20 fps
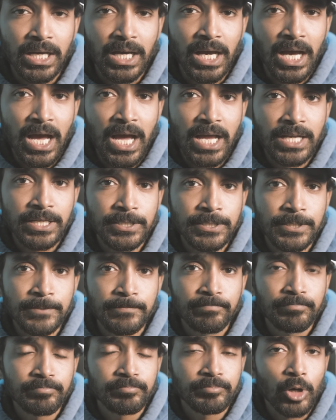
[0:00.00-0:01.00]
and
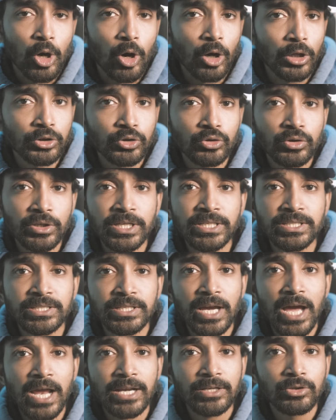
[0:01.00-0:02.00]
although it
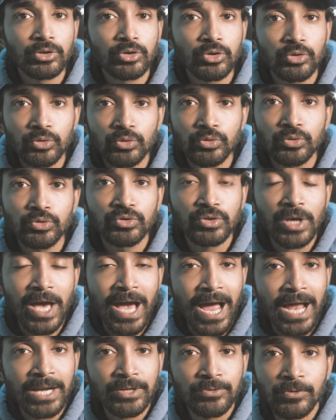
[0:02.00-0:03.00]
can cruise
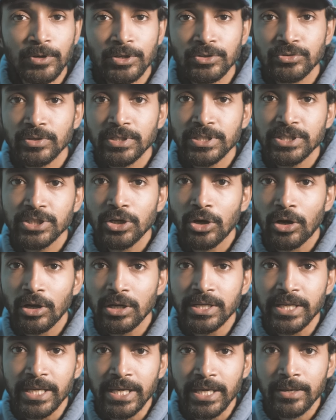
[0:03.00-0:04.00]
at 120
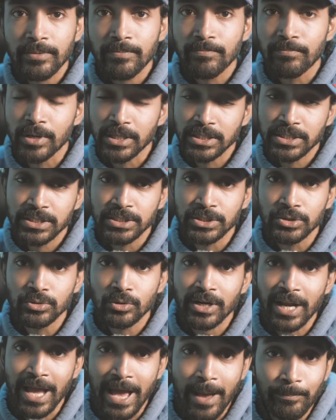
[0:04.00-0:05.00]
all day, but you
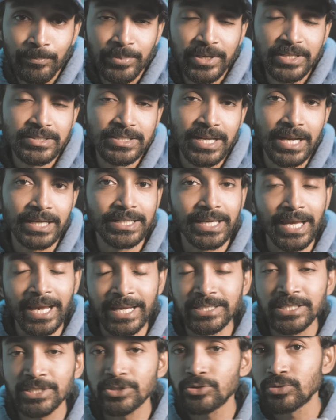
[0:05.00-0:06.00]
are happiest at
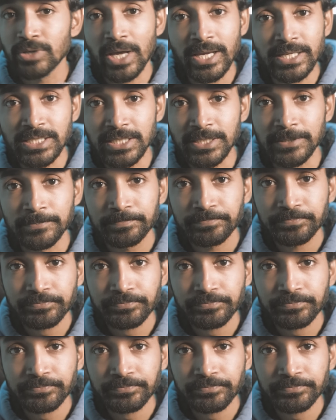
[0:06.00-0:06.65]
80 to 90.